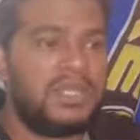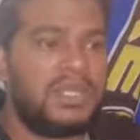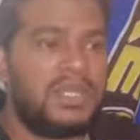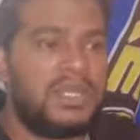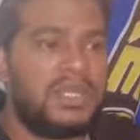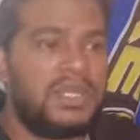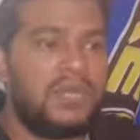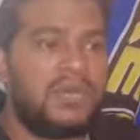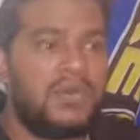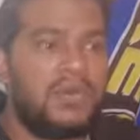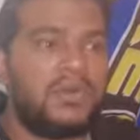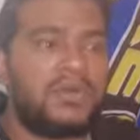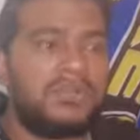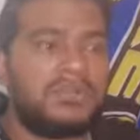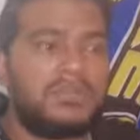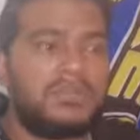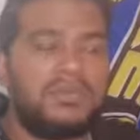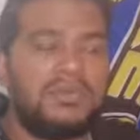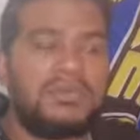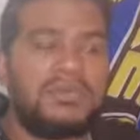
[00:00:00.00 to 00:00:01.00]

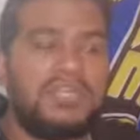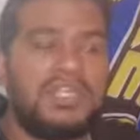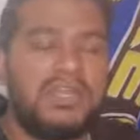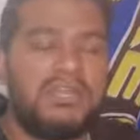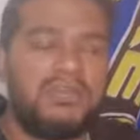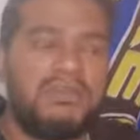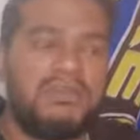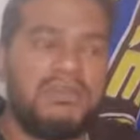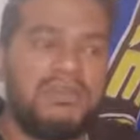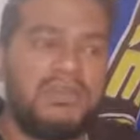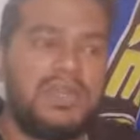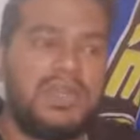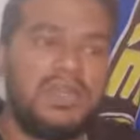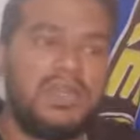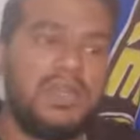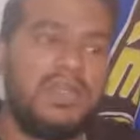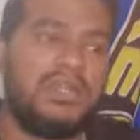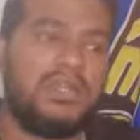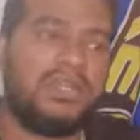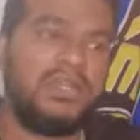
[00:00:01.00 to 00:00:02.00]
Also, they've
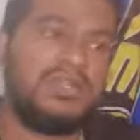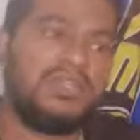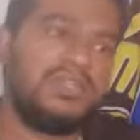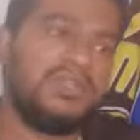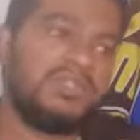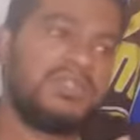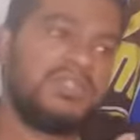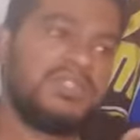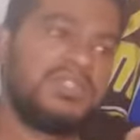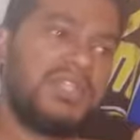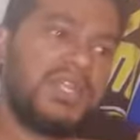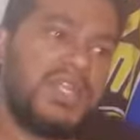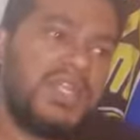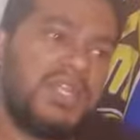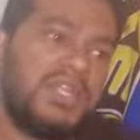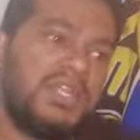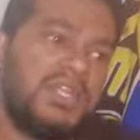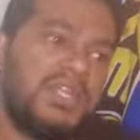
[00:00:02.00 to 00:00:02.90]
reduced the